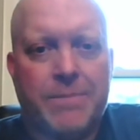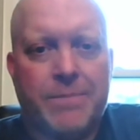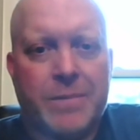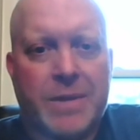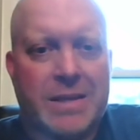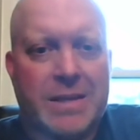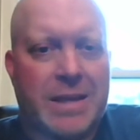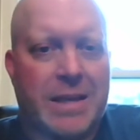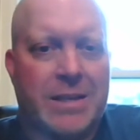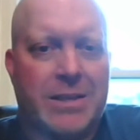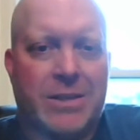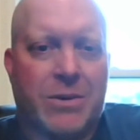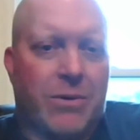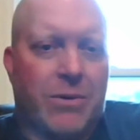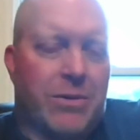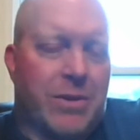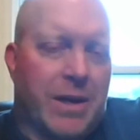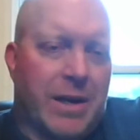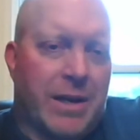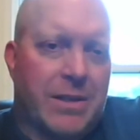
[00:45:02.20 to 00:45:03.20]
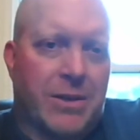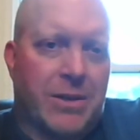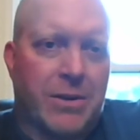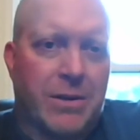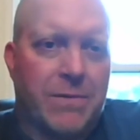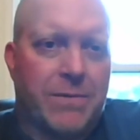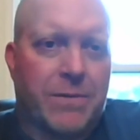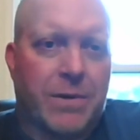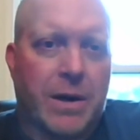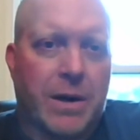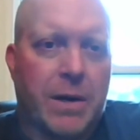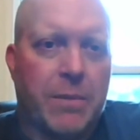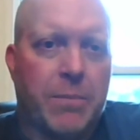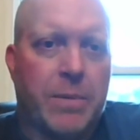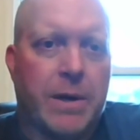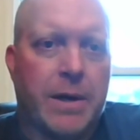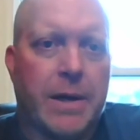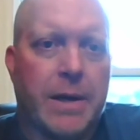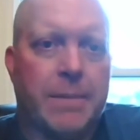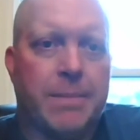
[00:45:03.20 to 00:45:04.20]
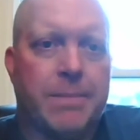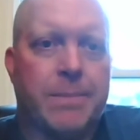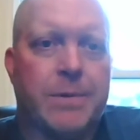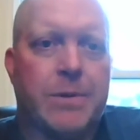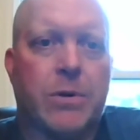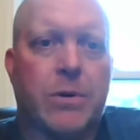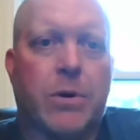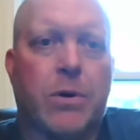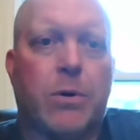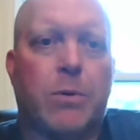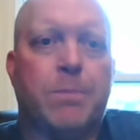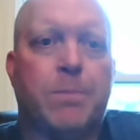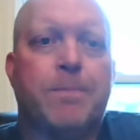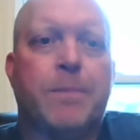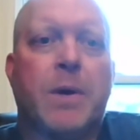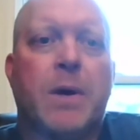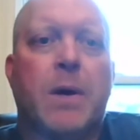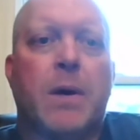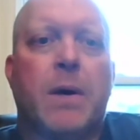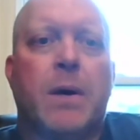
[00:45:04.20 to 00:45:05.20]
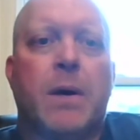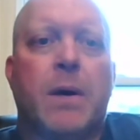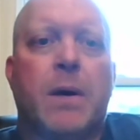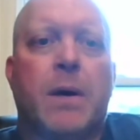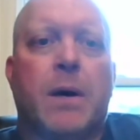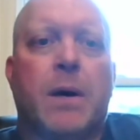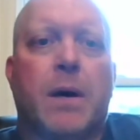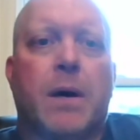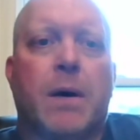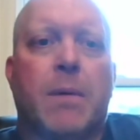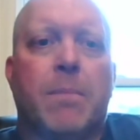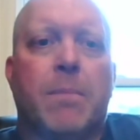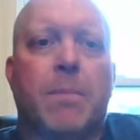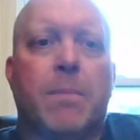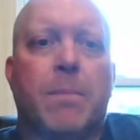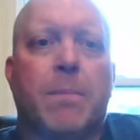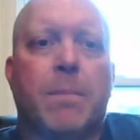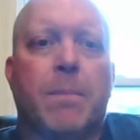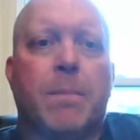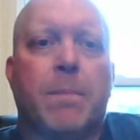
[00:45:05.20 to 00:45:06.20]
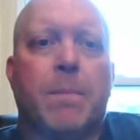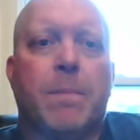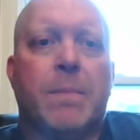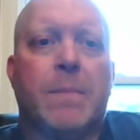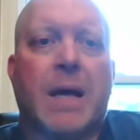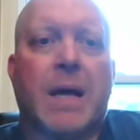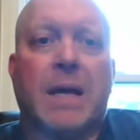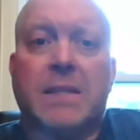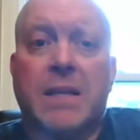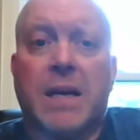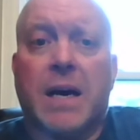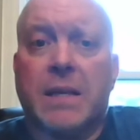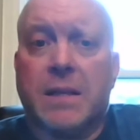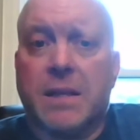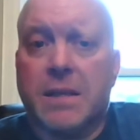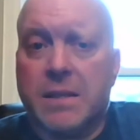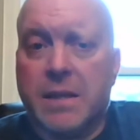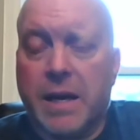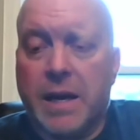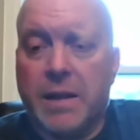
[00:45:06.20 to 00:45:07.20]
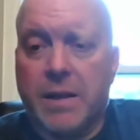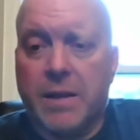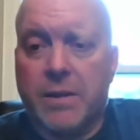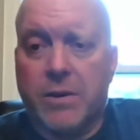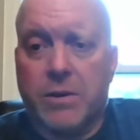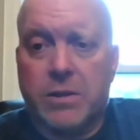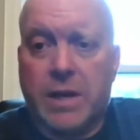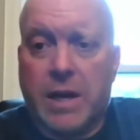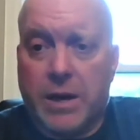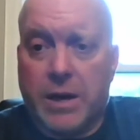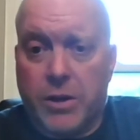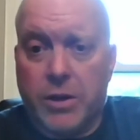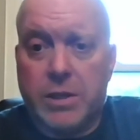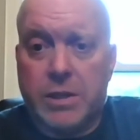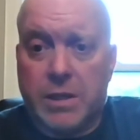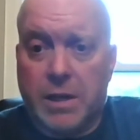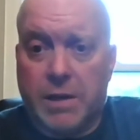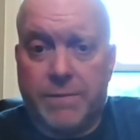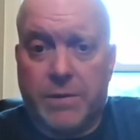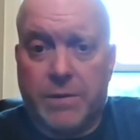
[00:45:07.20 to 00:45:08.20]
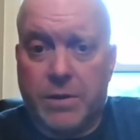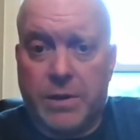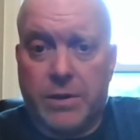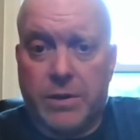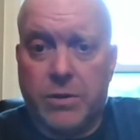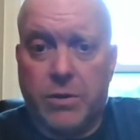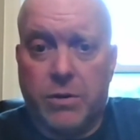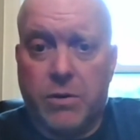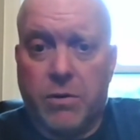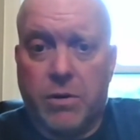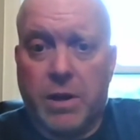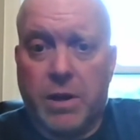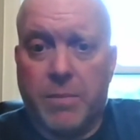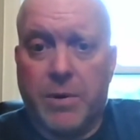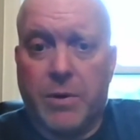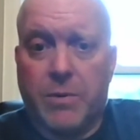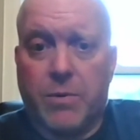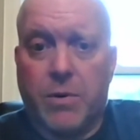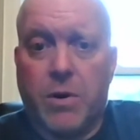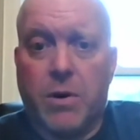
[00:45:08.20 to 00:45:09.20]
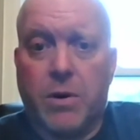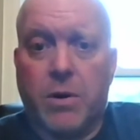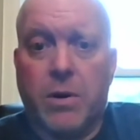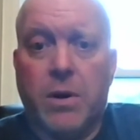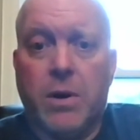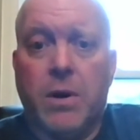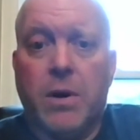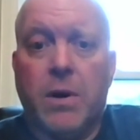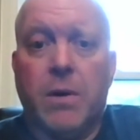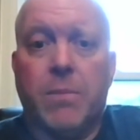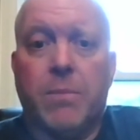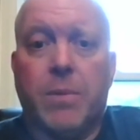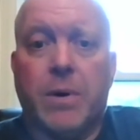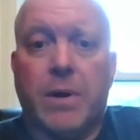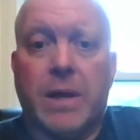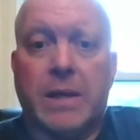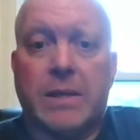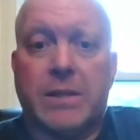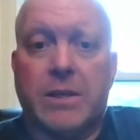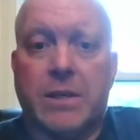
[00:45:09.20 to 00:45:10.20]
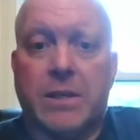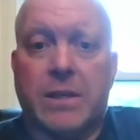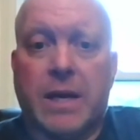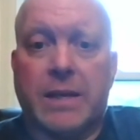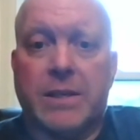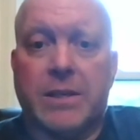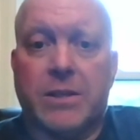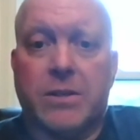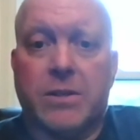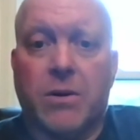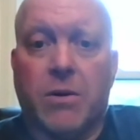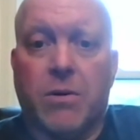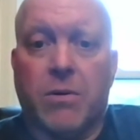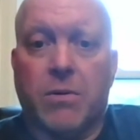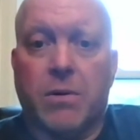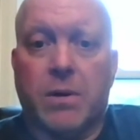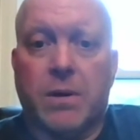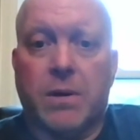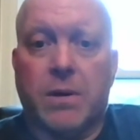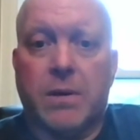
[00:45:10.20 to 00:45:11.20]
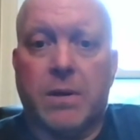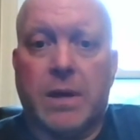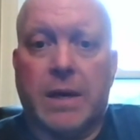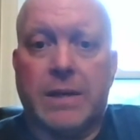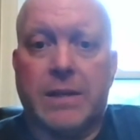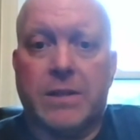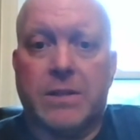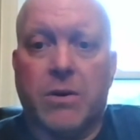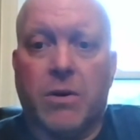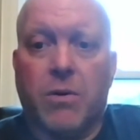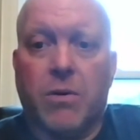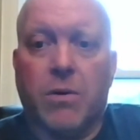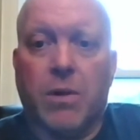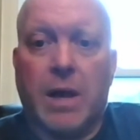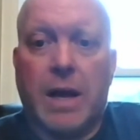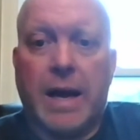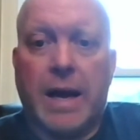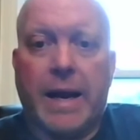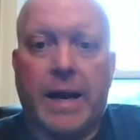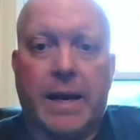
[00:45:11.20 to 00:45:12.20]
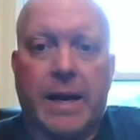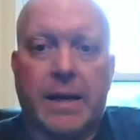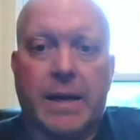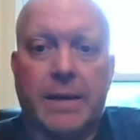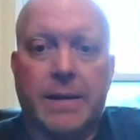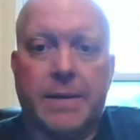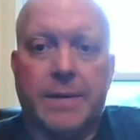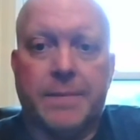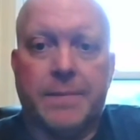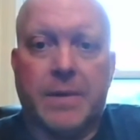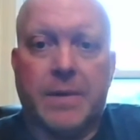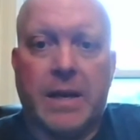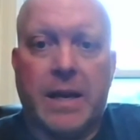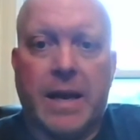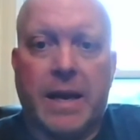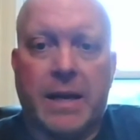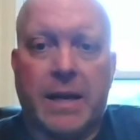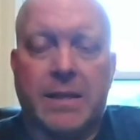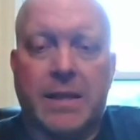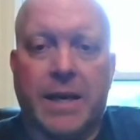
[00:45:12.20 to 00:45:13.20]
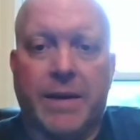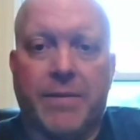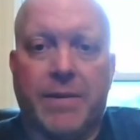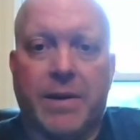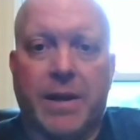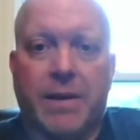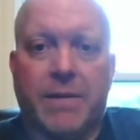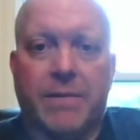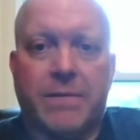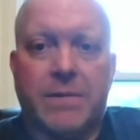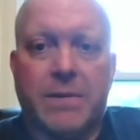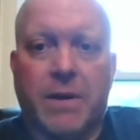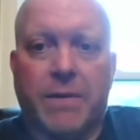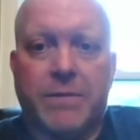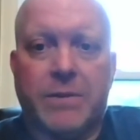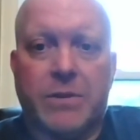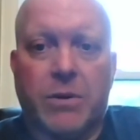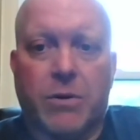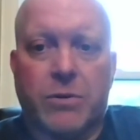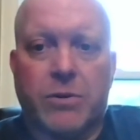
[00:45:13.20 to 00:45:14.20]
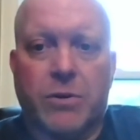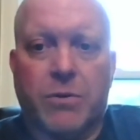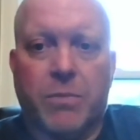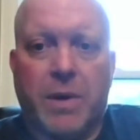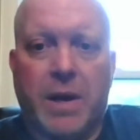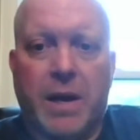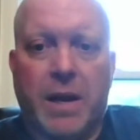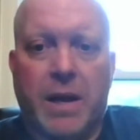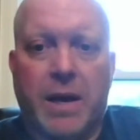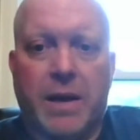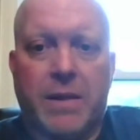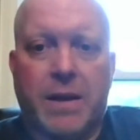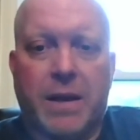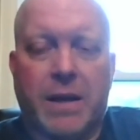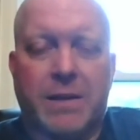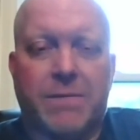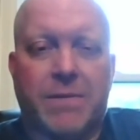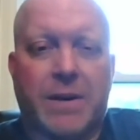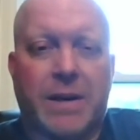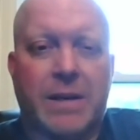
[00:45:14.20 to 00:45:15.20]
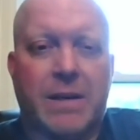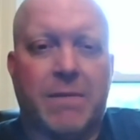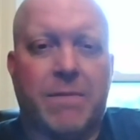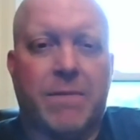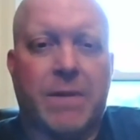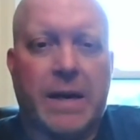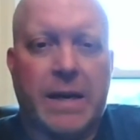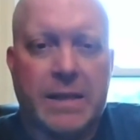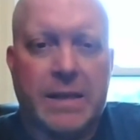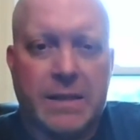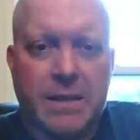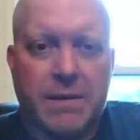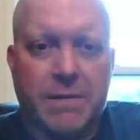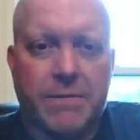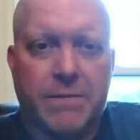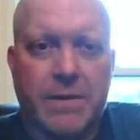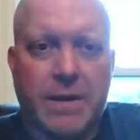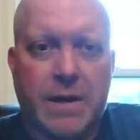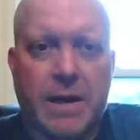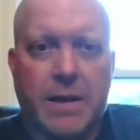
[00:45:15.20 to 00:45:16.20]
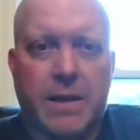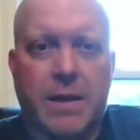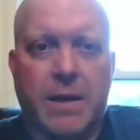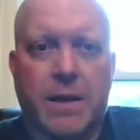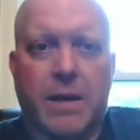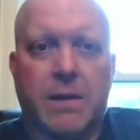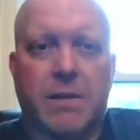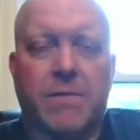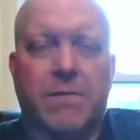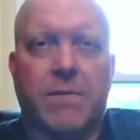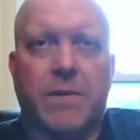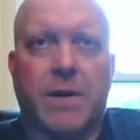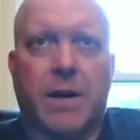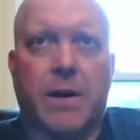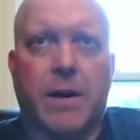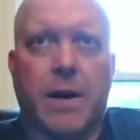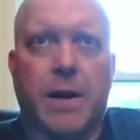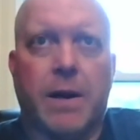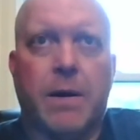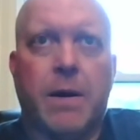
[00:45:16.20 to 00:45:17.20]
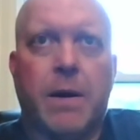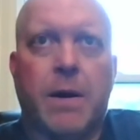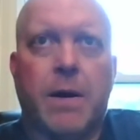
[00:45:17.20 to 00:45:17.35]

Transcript: because I just don't think it's good for anybody so um that's not to say that there's not good stuff on there too don't get me wrong but it's just I just don't I just don't like the negativity of, of social media I think it's very divisive and I think it's very